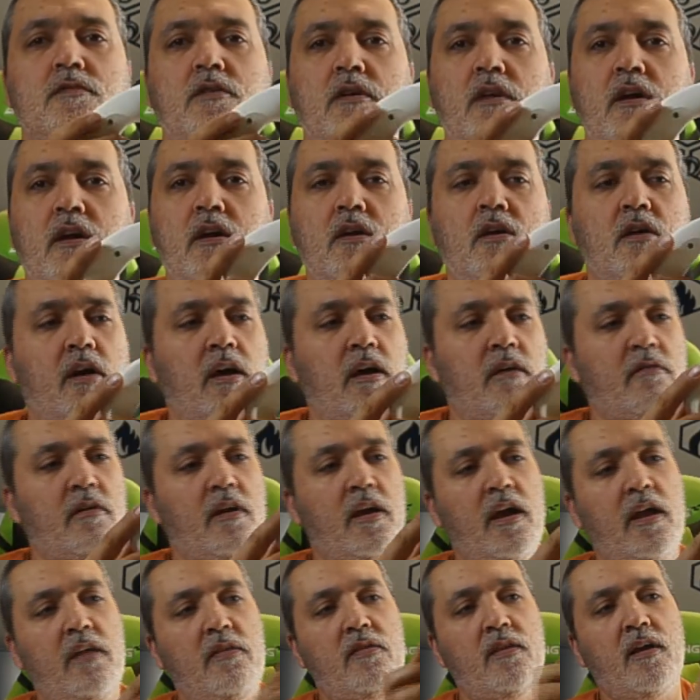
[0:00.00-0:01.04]
so here you
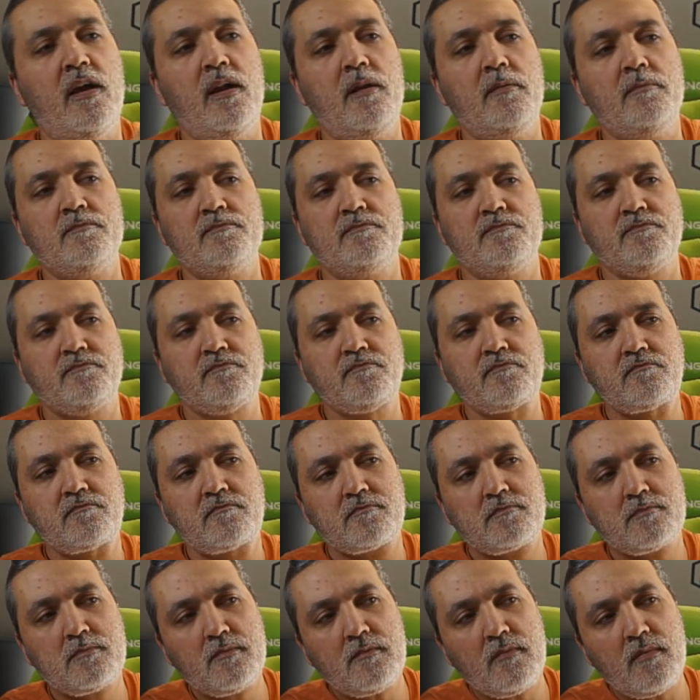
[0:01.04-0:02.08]
have a handle
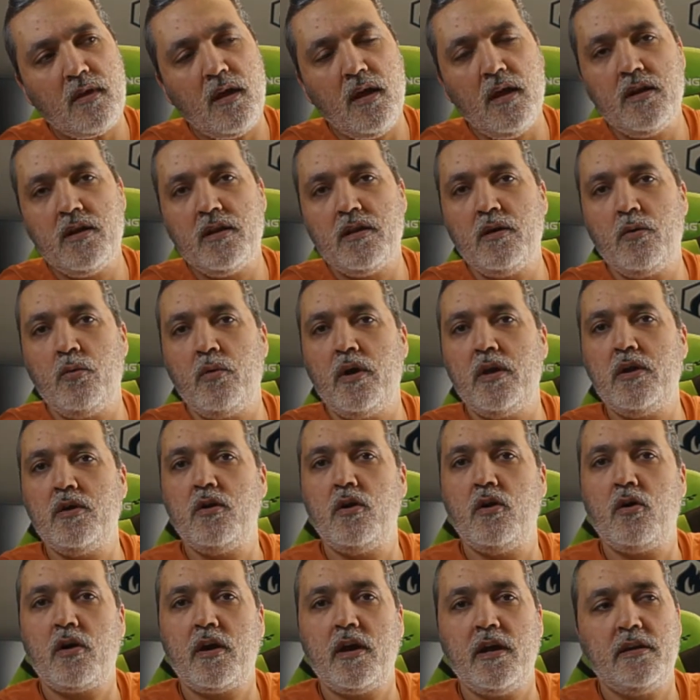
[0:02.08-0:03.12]
and the way
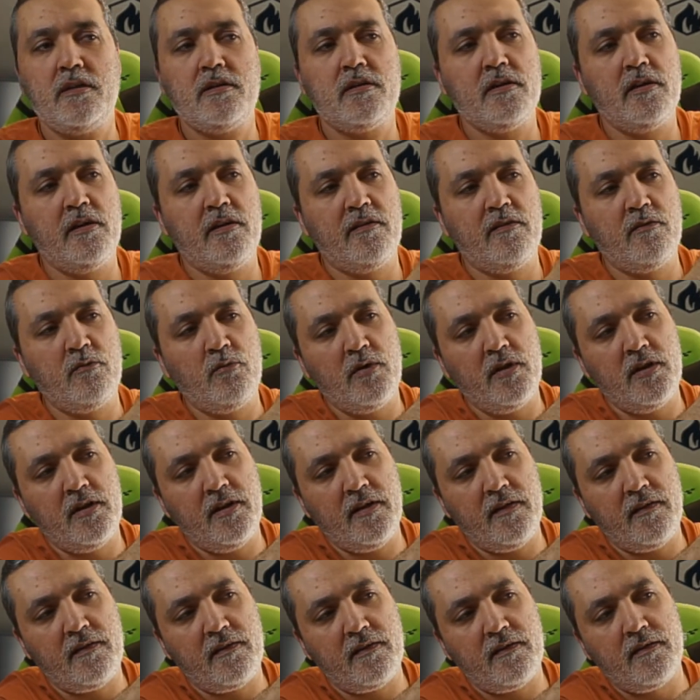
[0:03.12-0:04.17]
you lock it it's
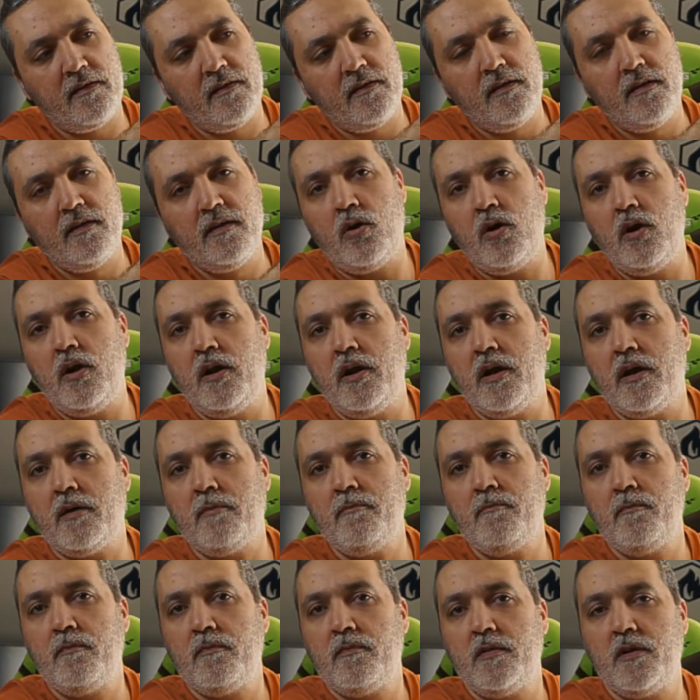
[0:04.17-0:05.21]
with this roll
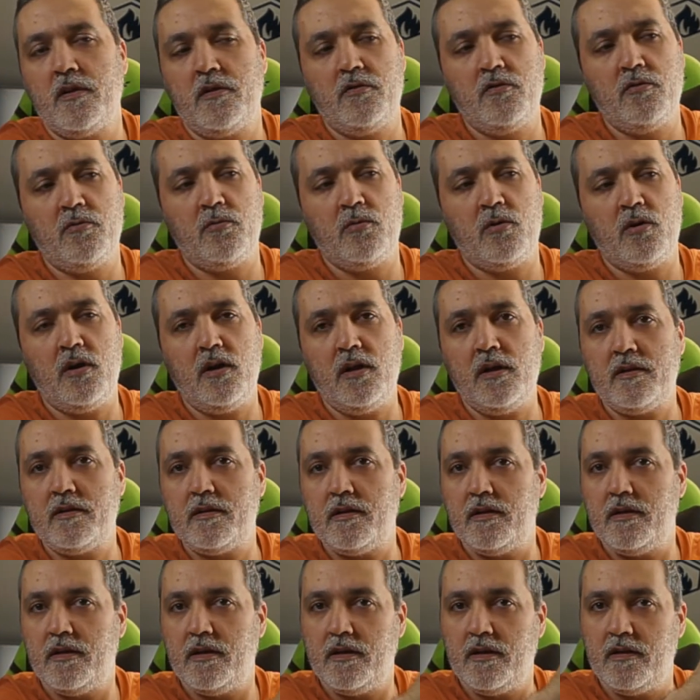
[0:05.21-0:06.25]
here that you roll
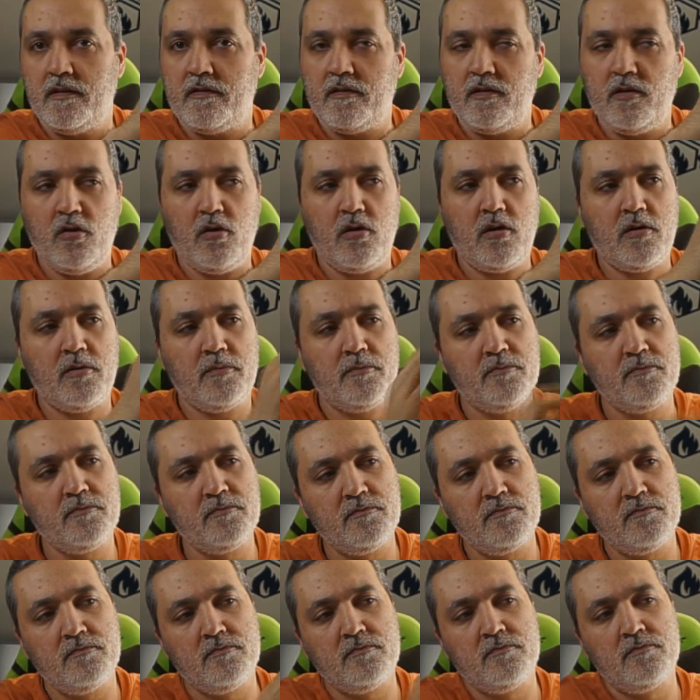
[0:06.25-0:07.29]
it and then it's locked
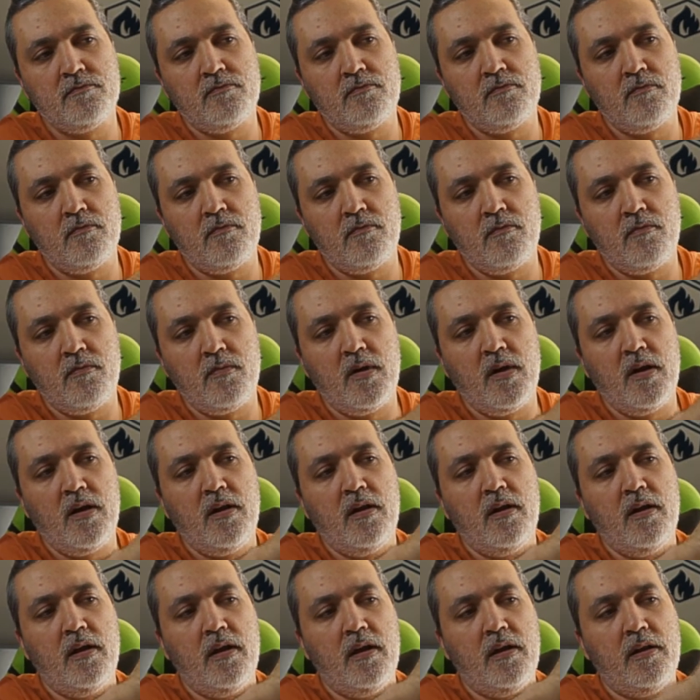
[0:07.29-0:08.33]

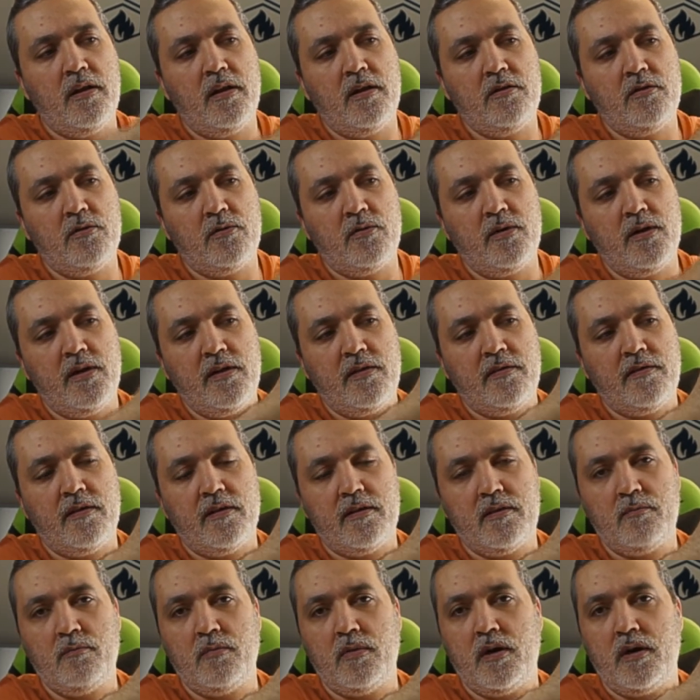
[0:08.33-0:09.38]
and then you
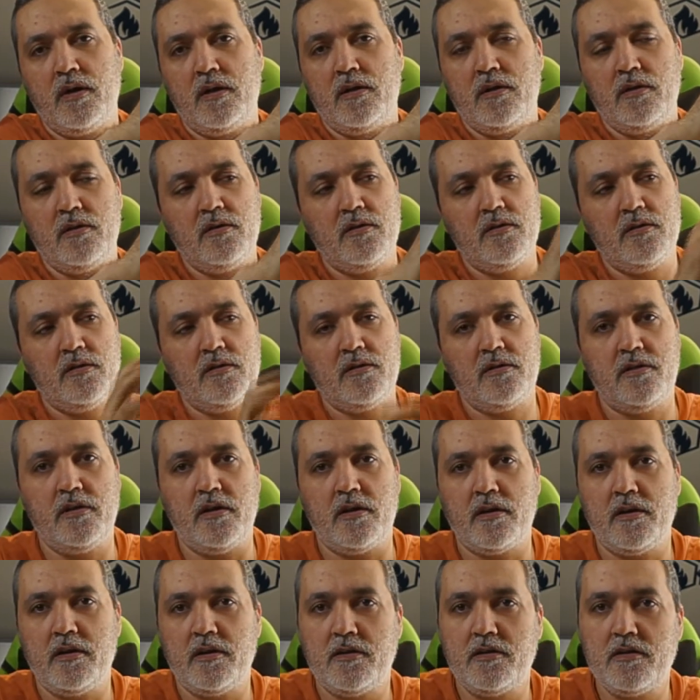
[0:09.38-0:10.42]
release it by
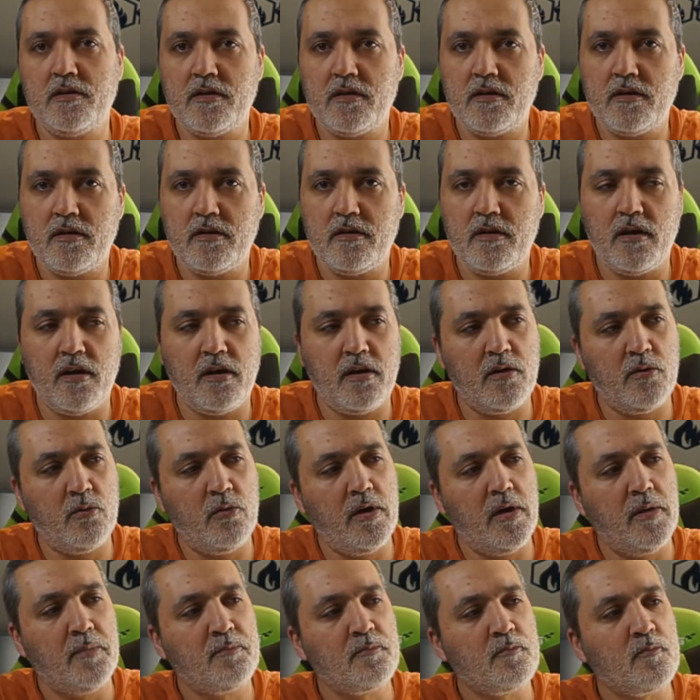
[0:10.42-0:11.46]
turn it the
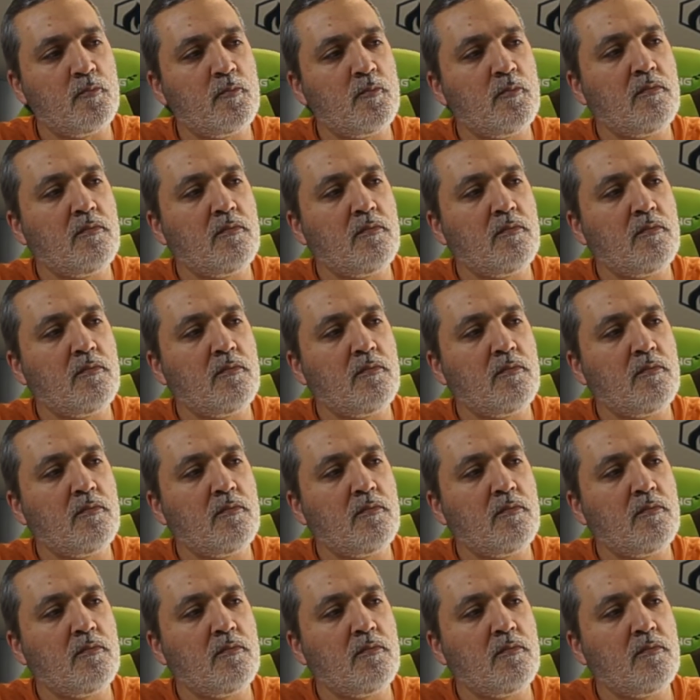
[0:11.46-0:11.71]
other way.